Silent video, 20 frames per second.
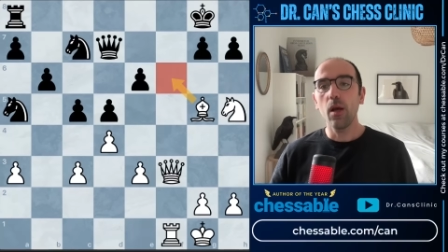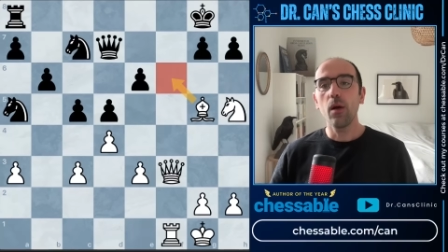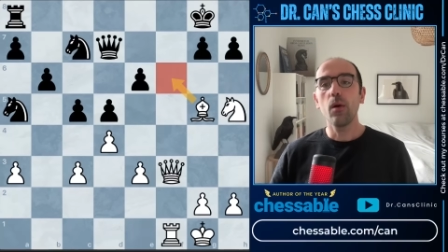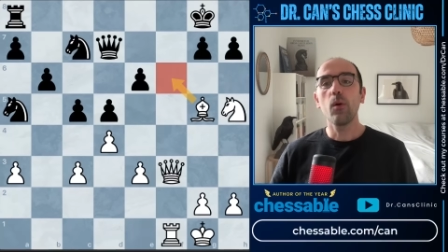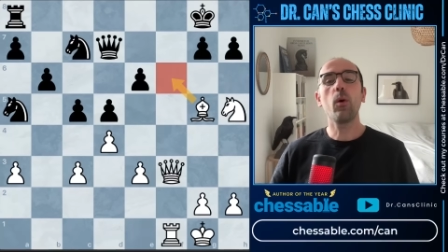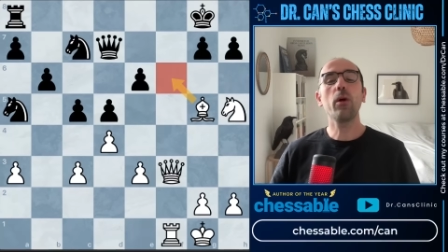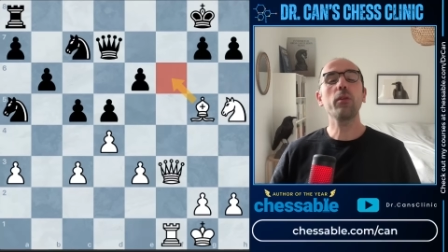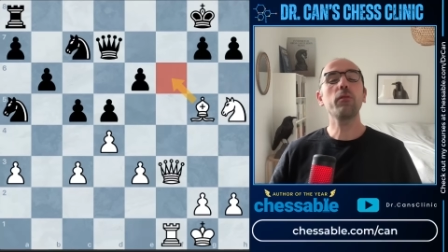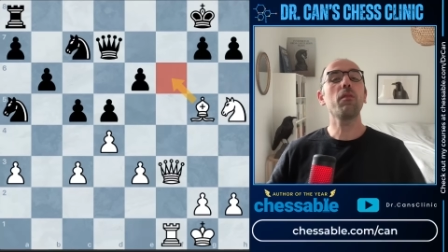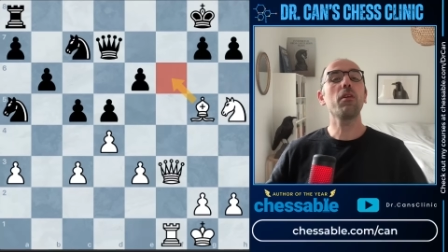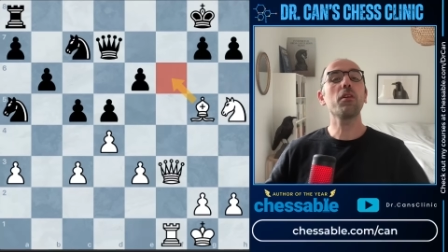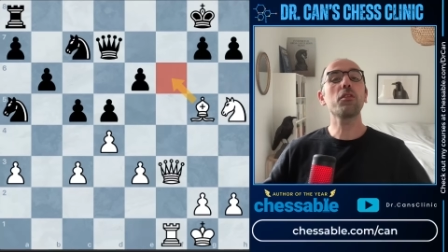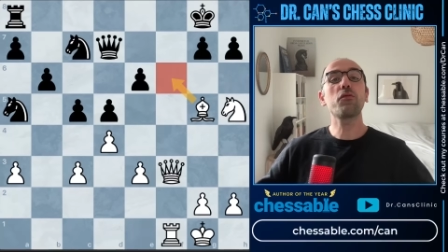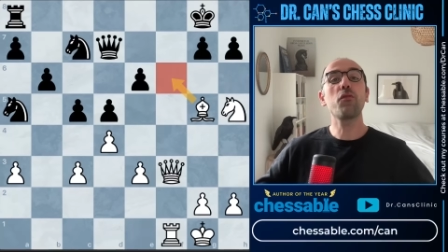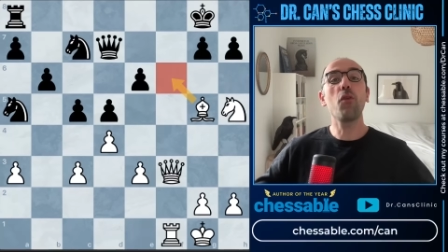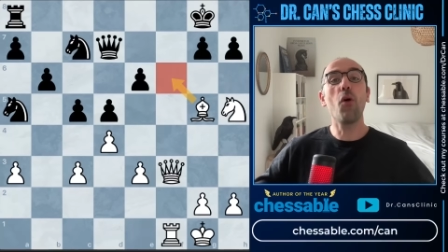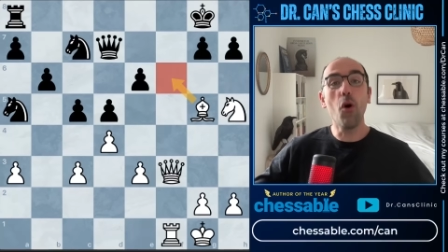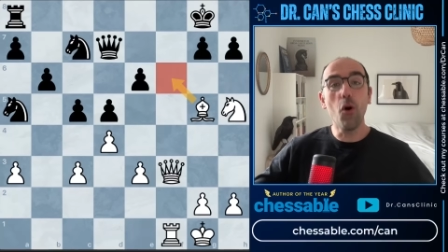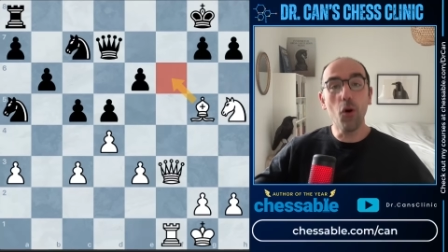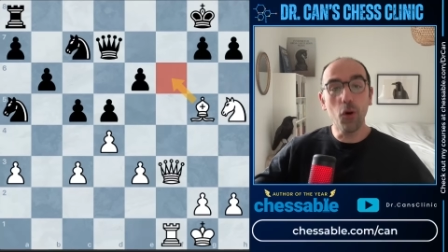What was
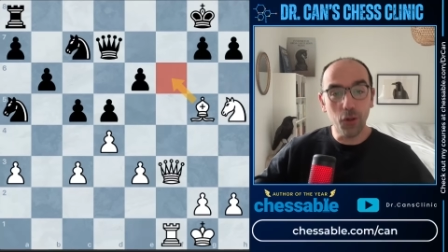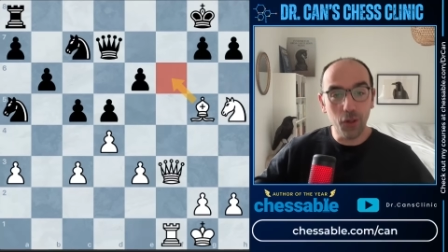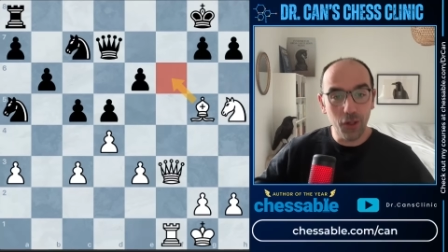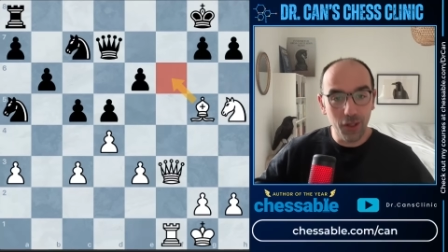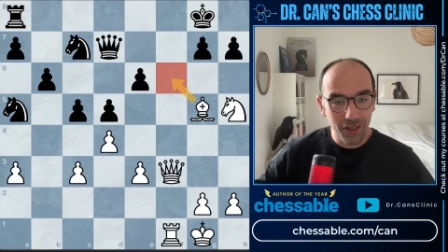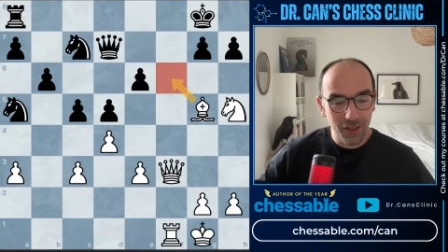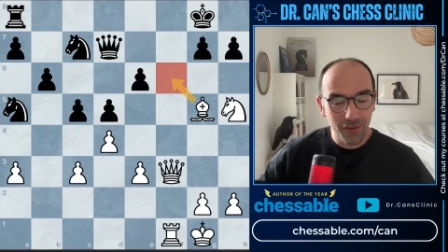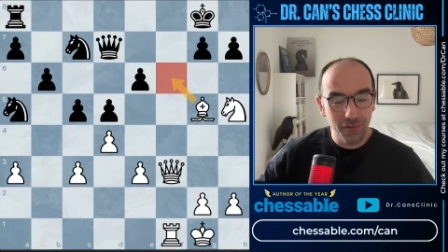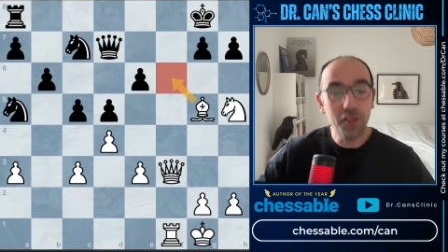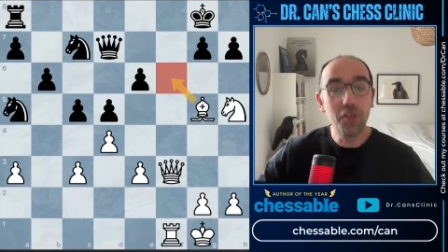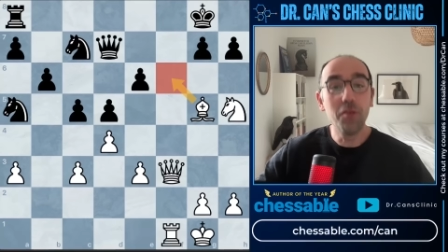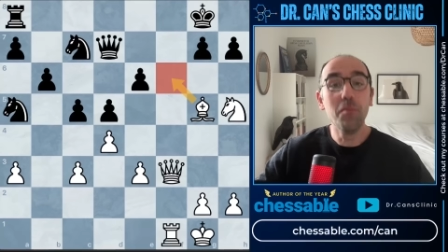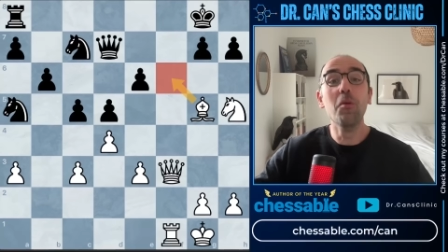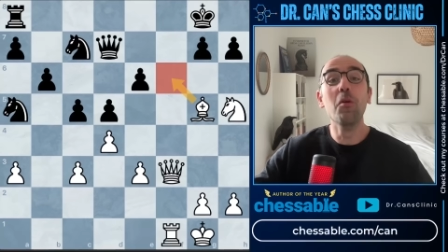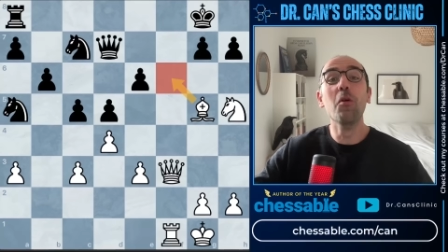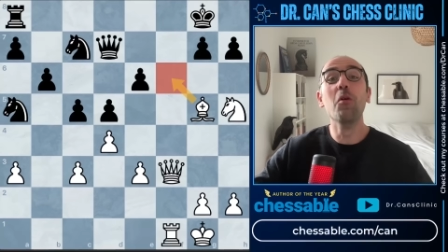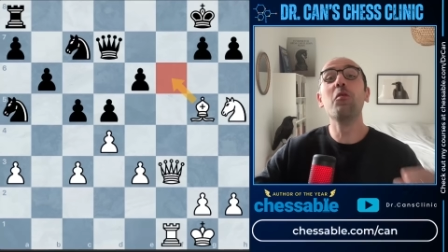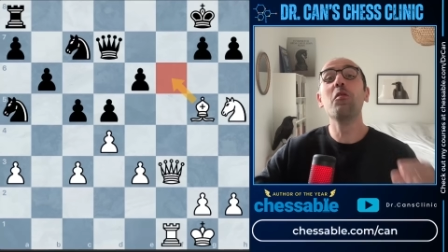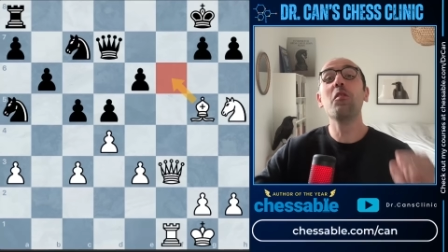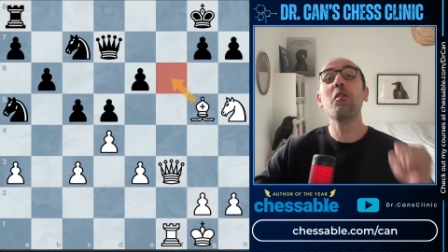wrong with the
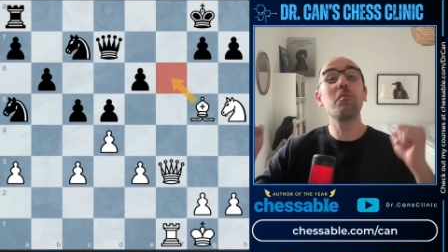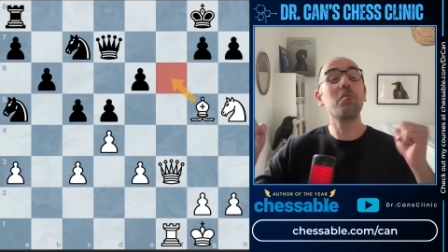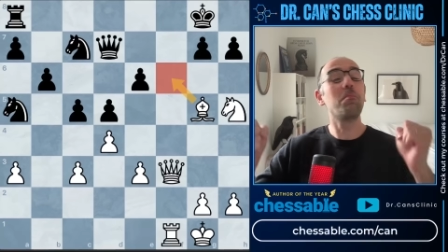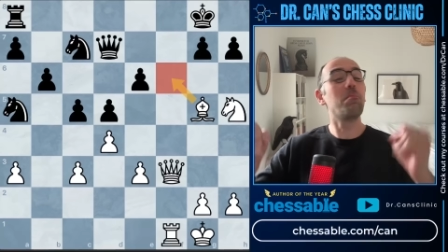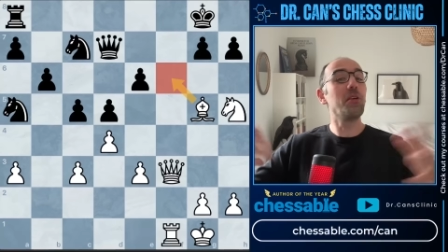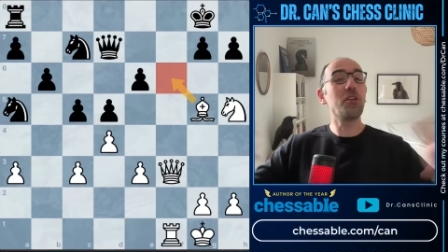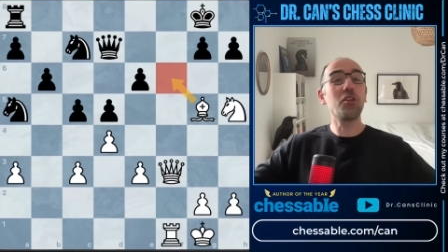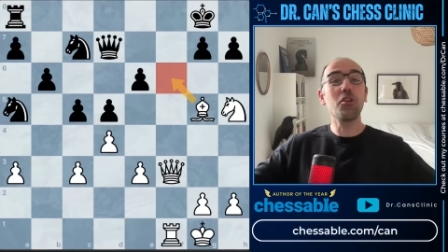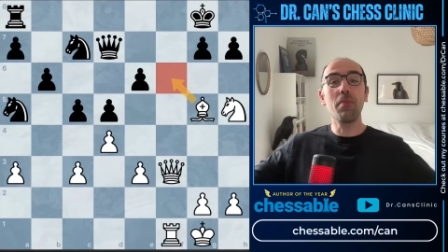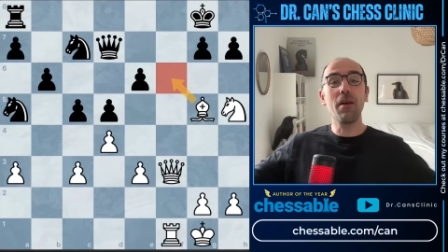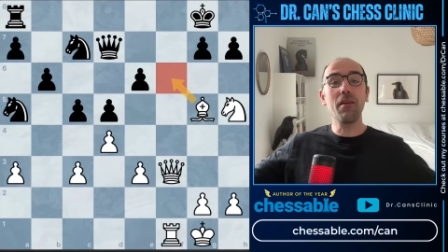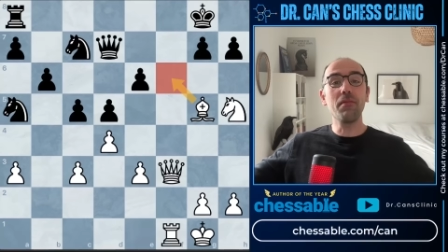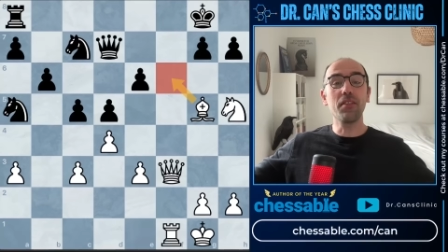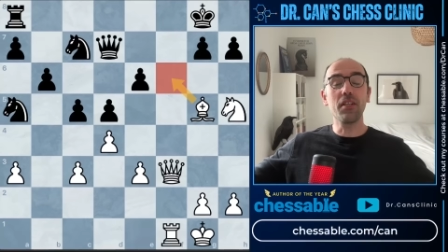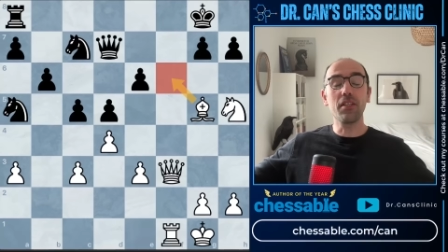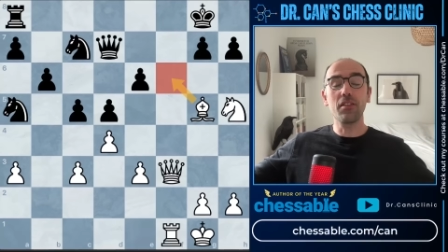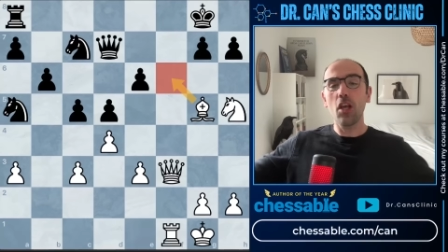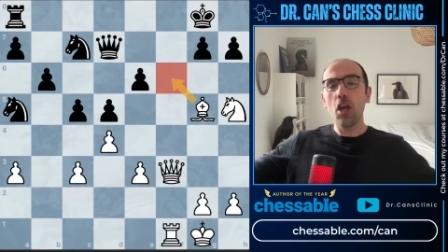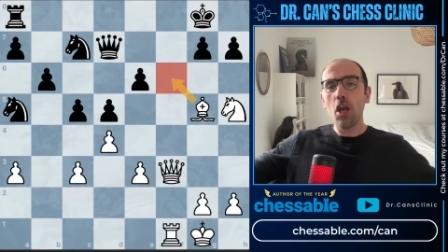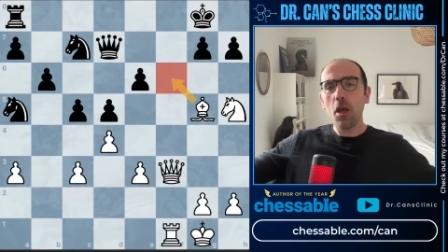move bishop
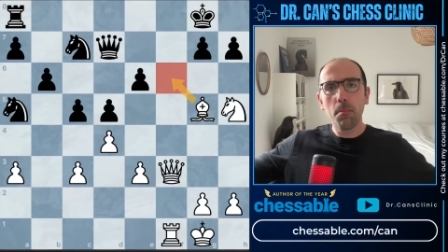f6?